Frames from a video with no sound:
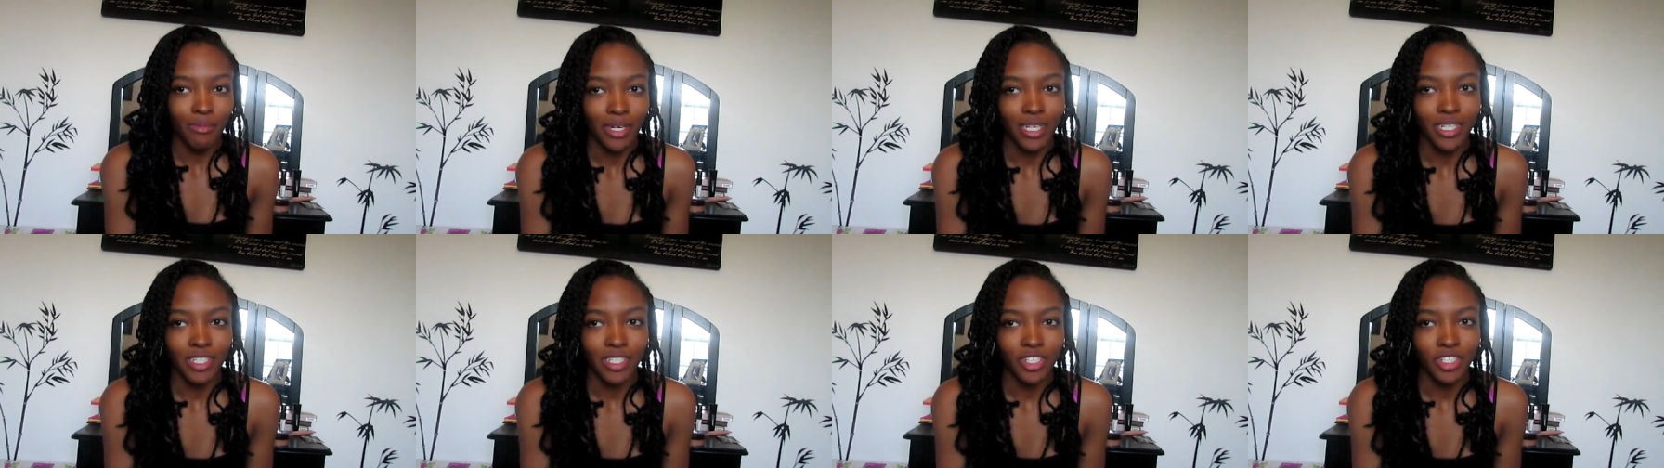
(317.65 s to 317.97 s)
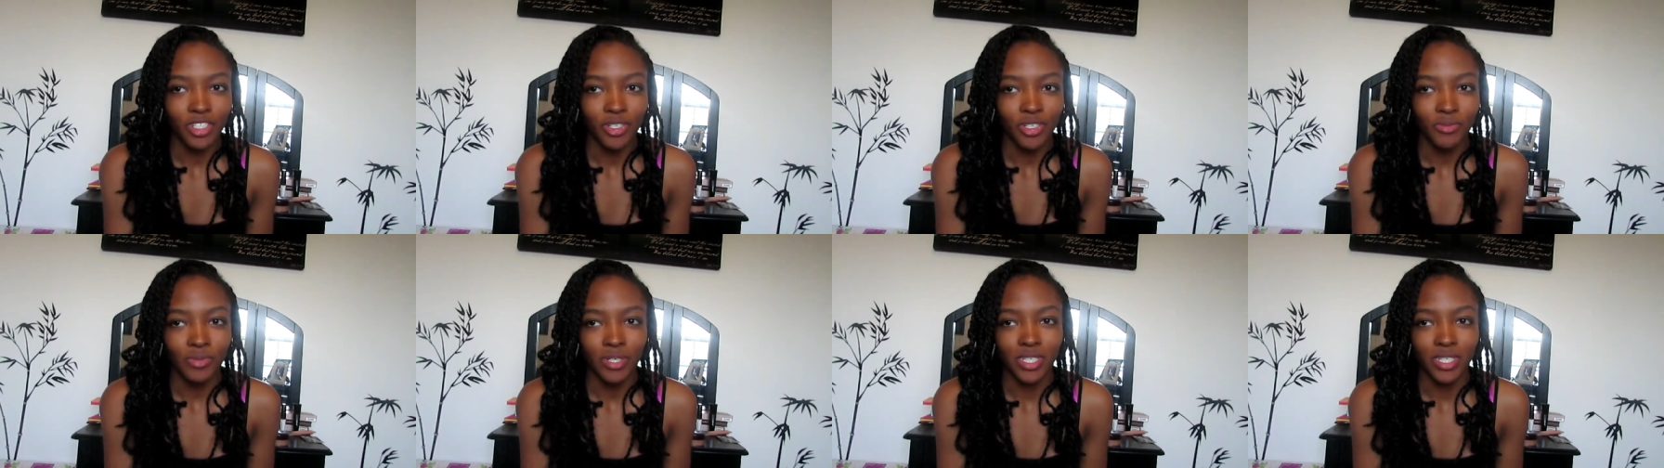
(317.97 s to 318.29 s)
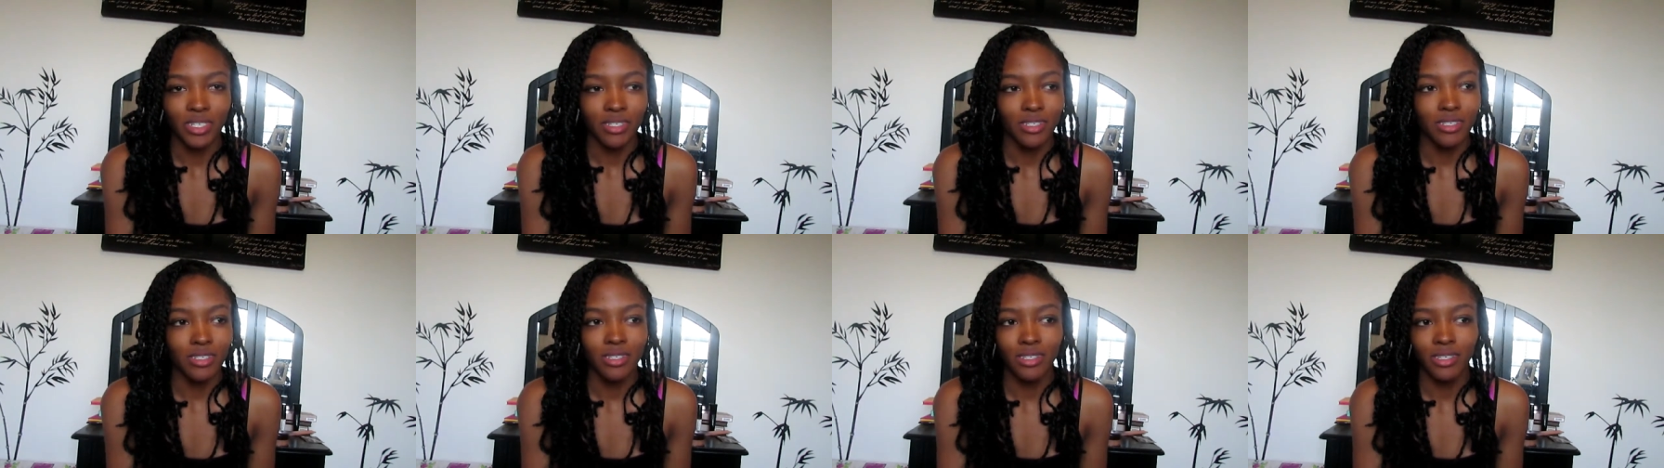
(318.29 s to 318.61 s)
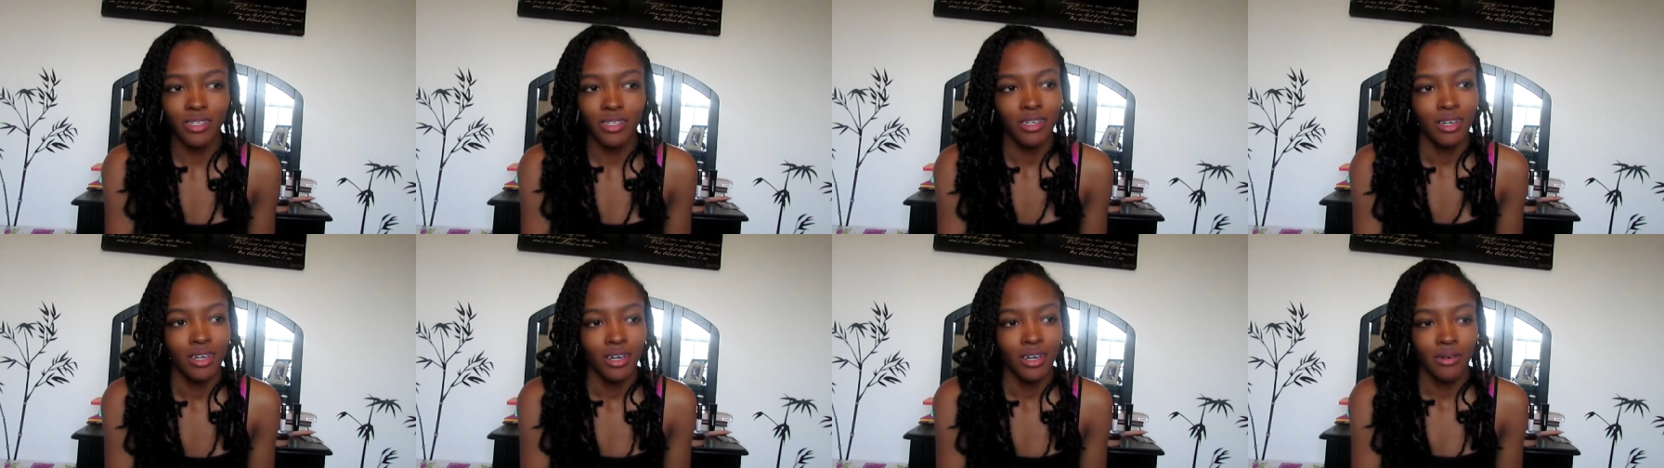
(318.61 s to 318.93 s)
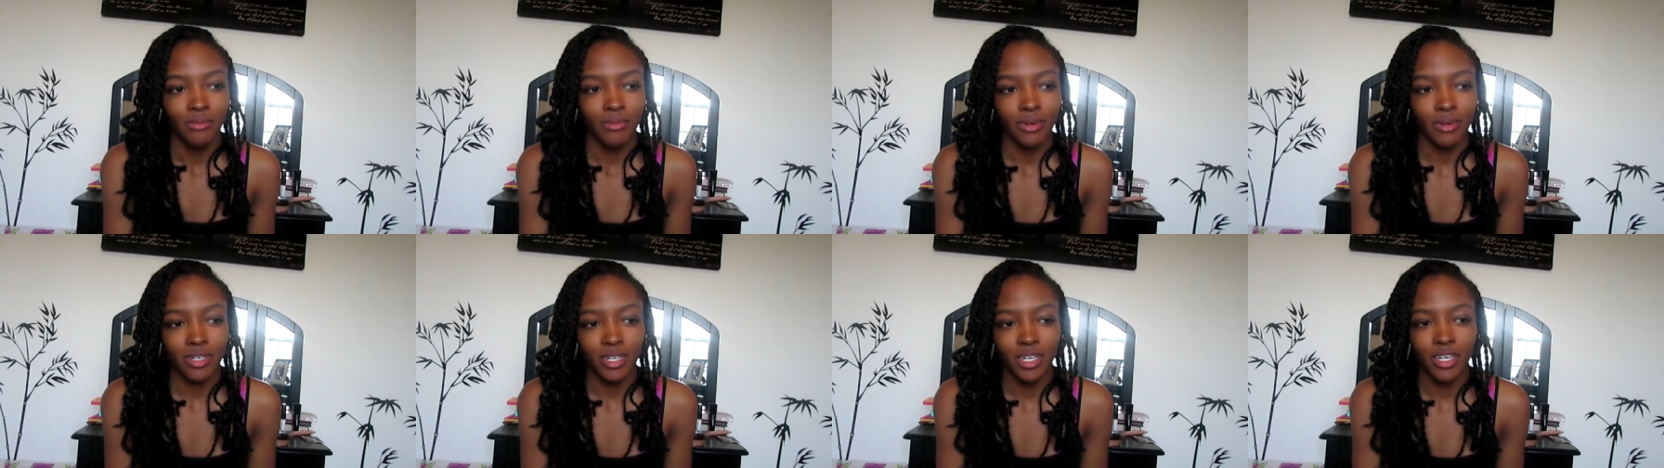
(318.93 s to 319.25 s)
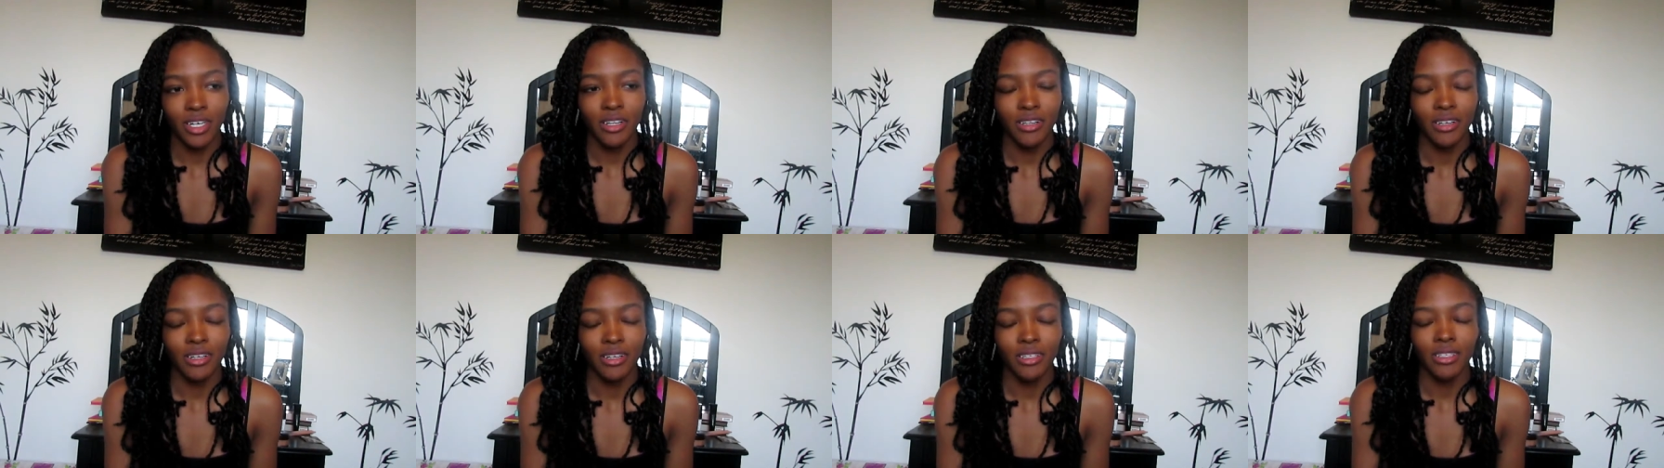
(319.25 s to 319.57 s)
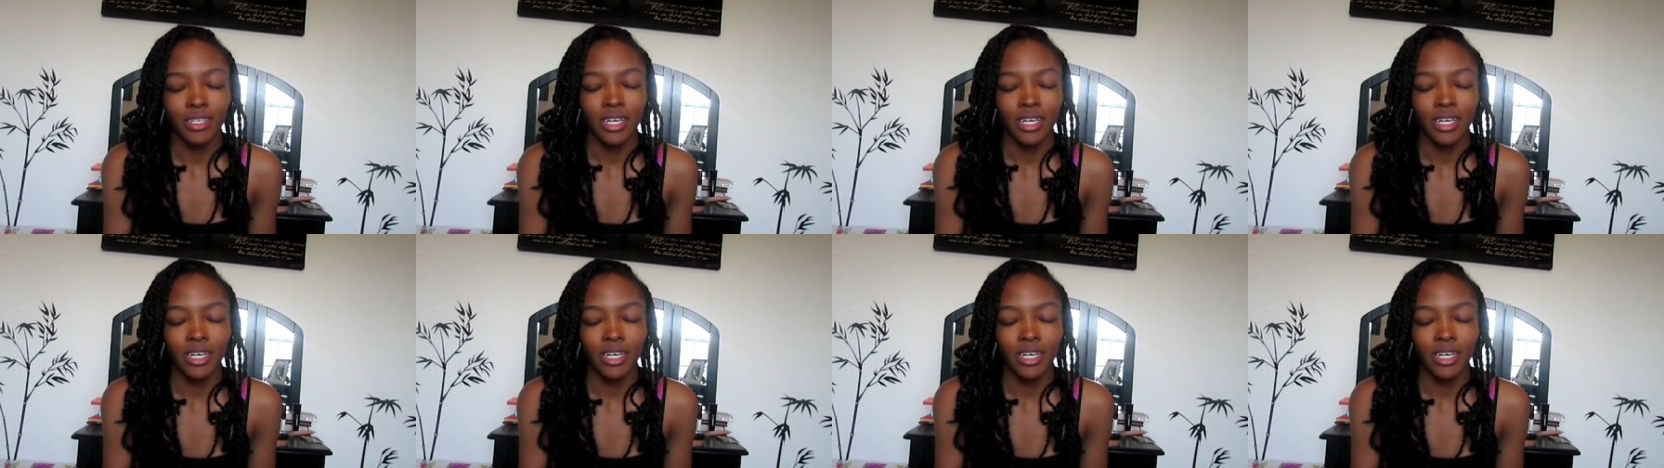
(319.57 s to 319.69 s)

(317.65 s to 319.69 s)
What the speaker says: itched was ridiculous.